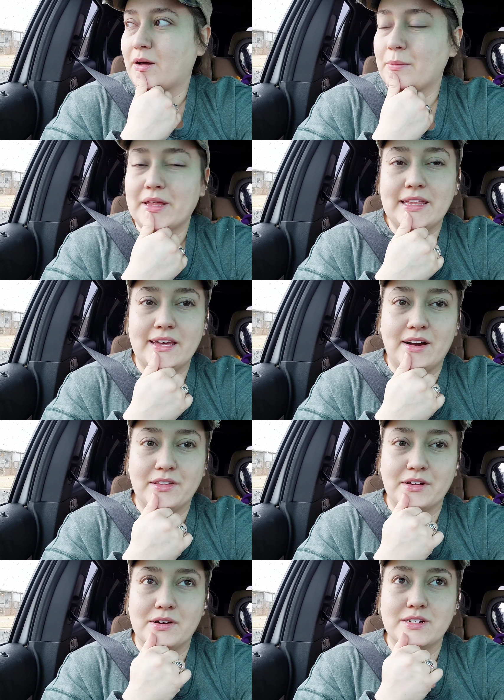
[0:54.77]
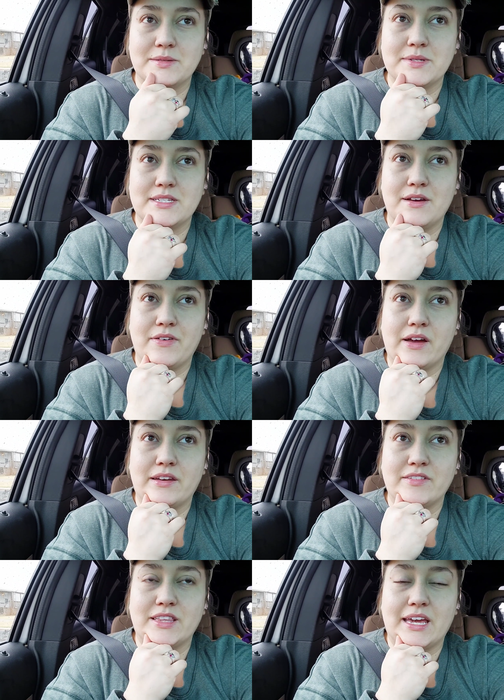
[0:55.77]
completely all their Christmas stuff out and
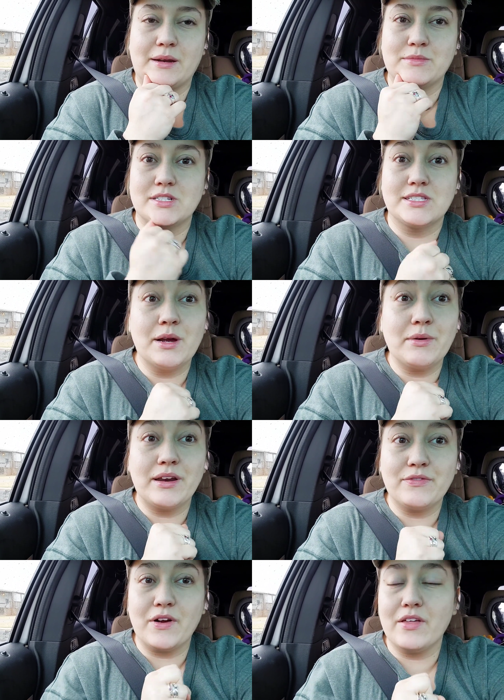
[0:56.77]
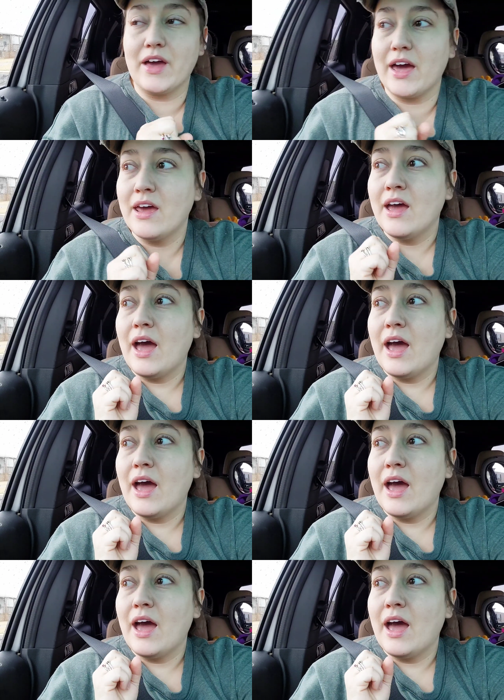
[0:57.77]
everything, and I'm just so ready for all that.